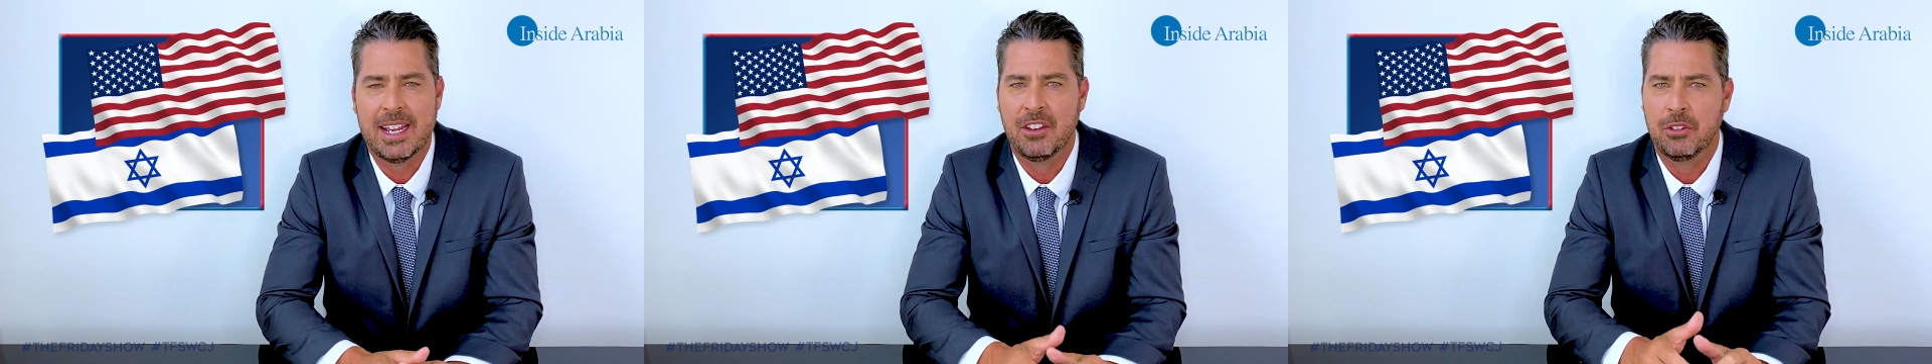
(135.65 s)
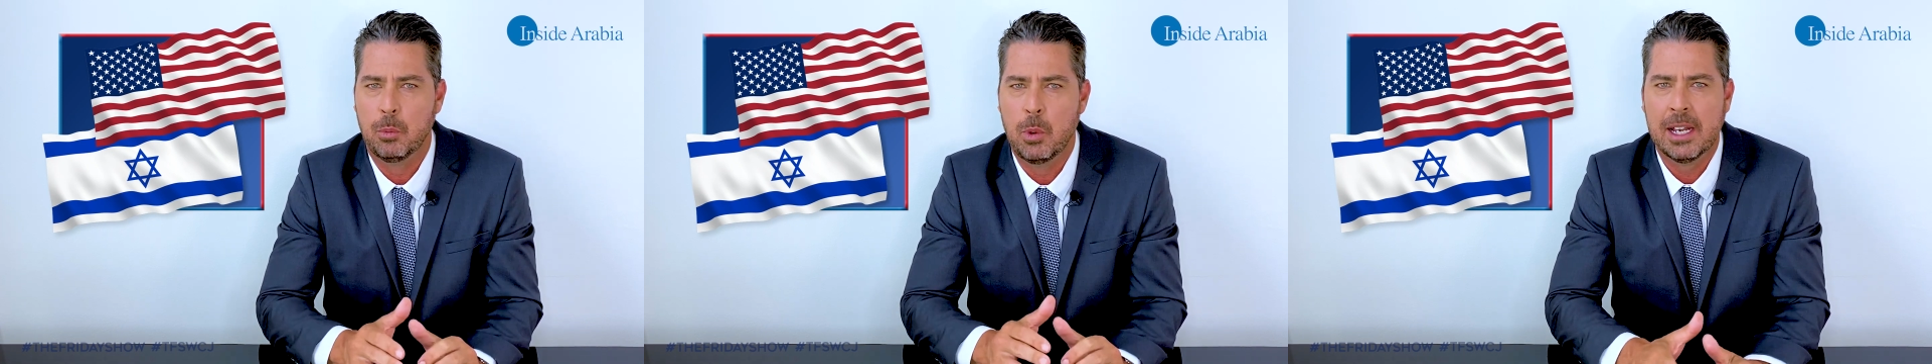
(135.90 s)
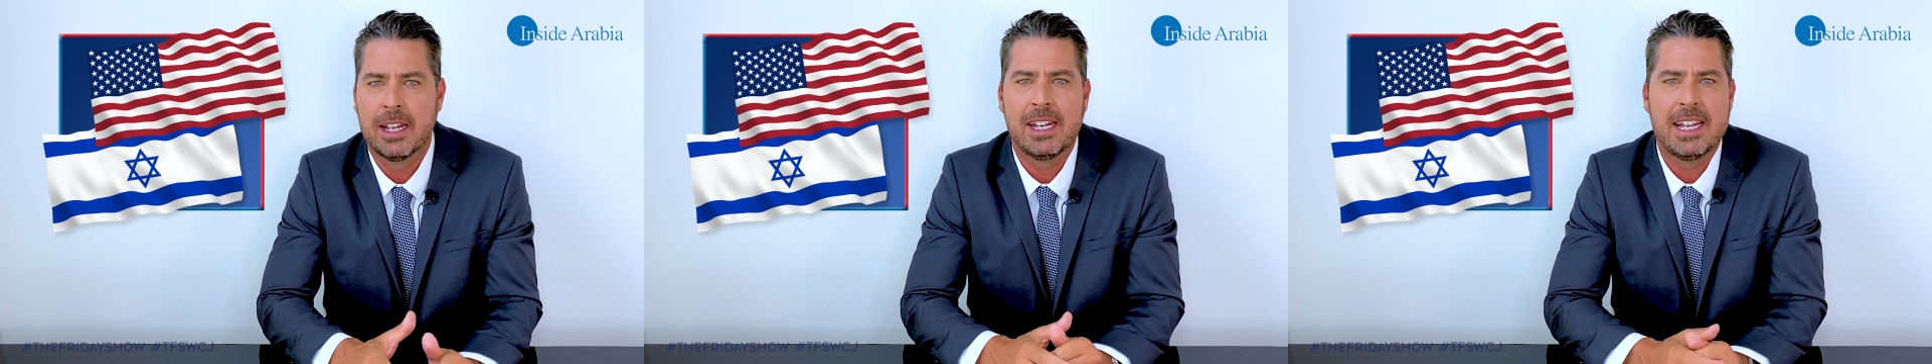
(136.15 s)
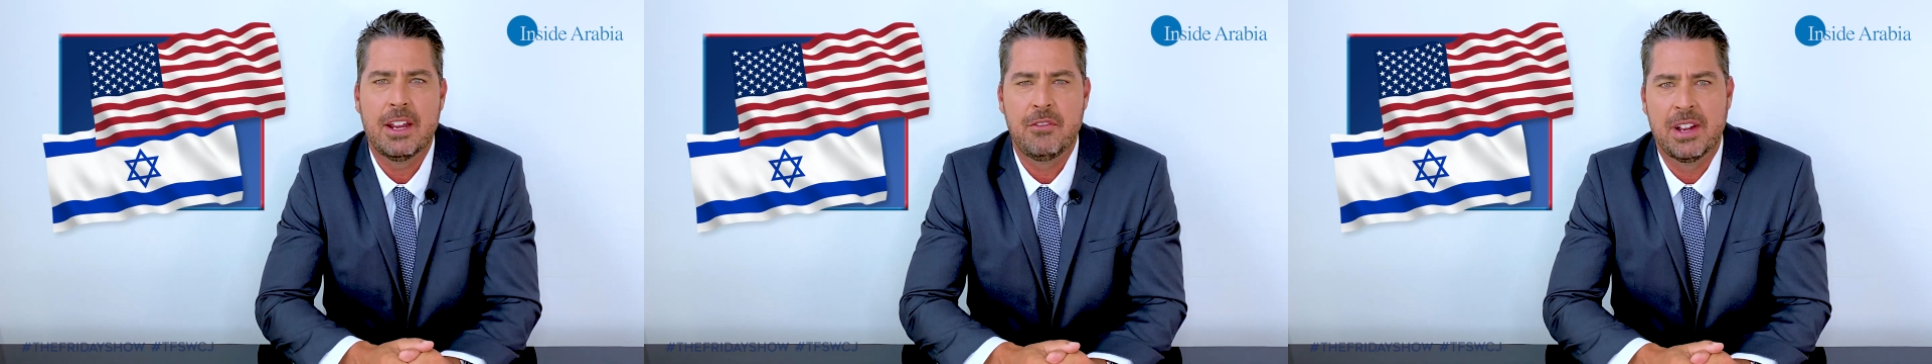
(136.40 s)
is
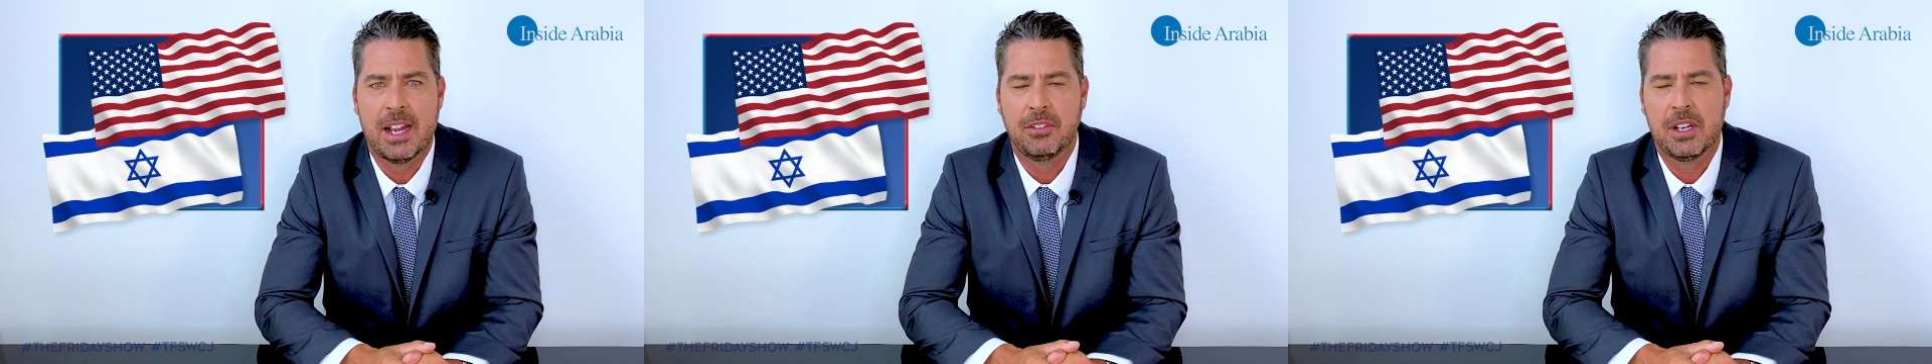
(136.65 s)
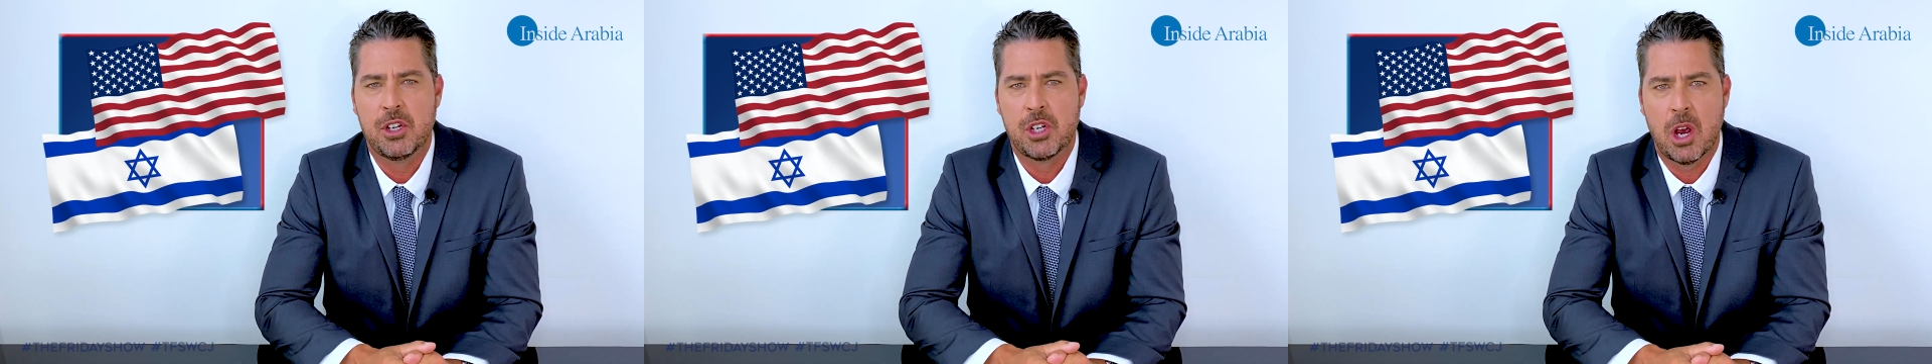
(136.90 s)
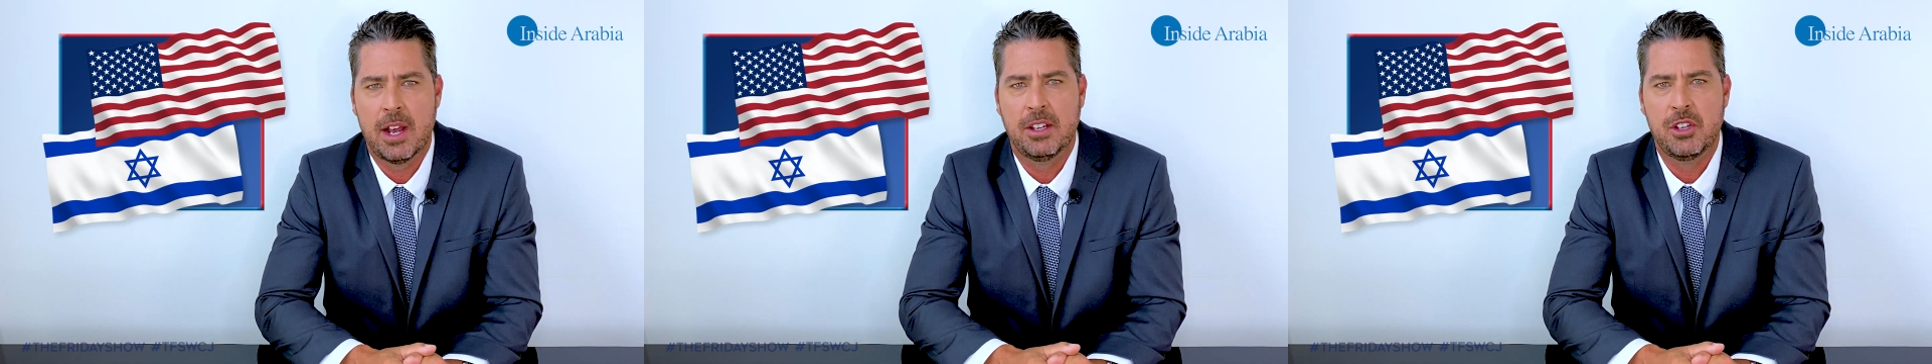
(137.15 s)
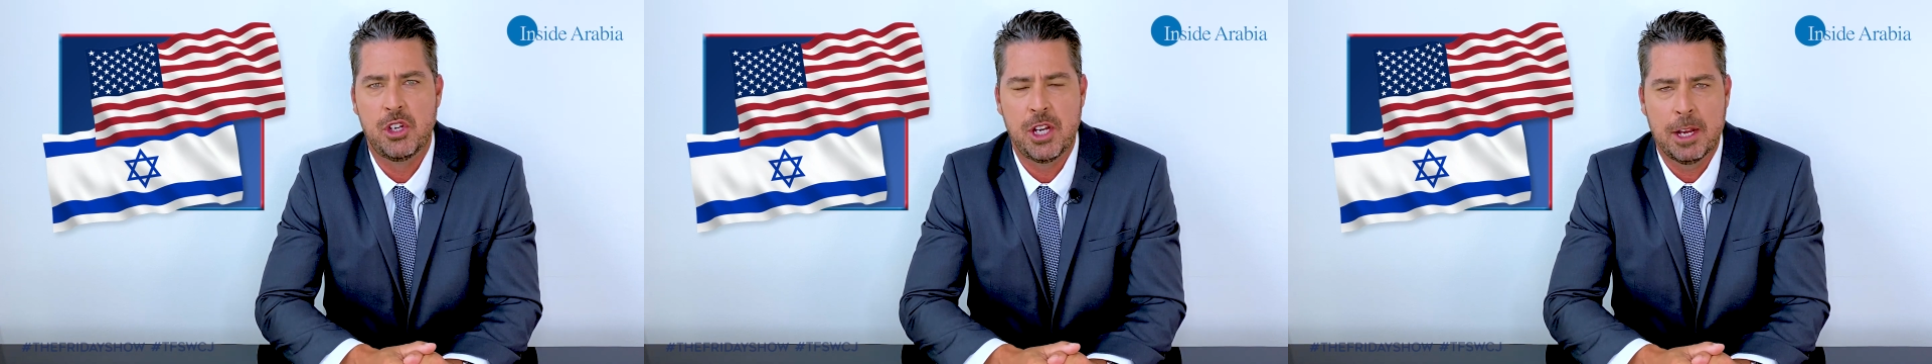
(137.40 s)
willingly advancing
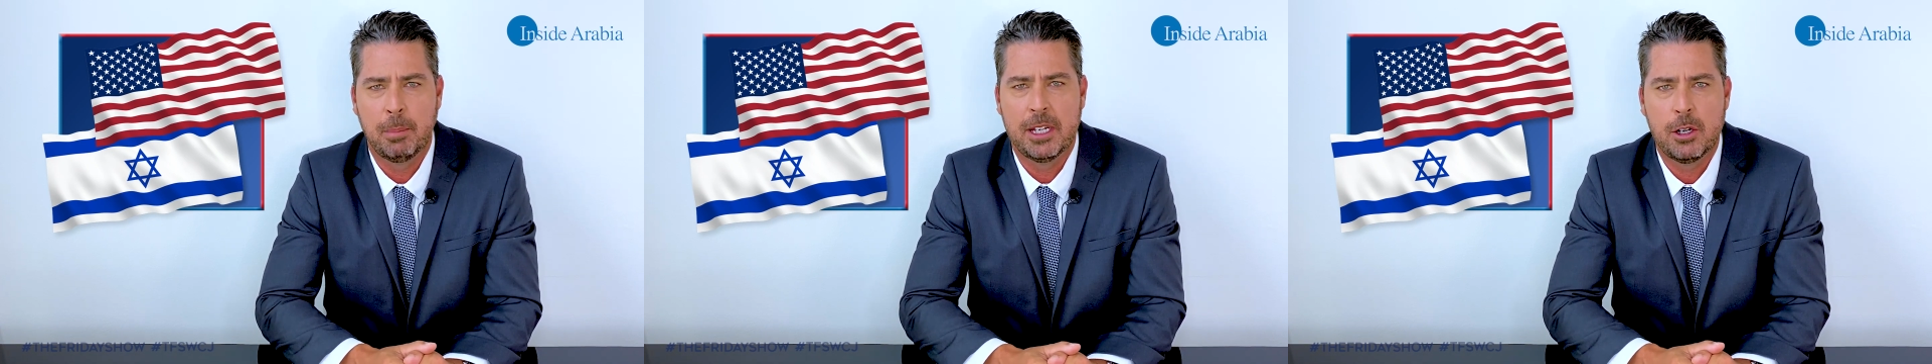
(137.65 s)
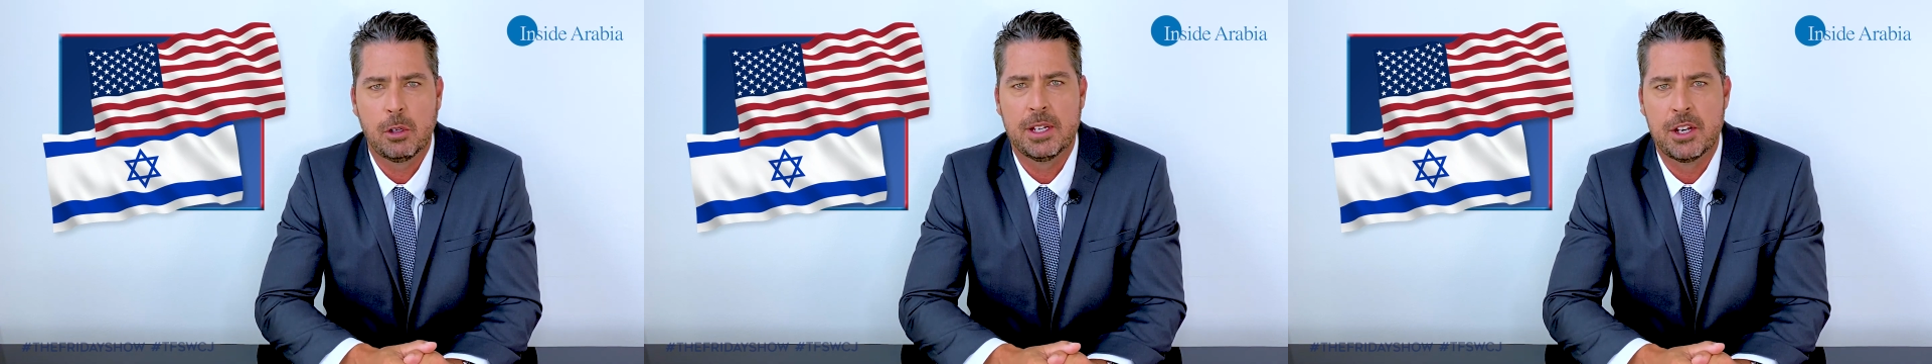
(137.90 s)
China's geopolitical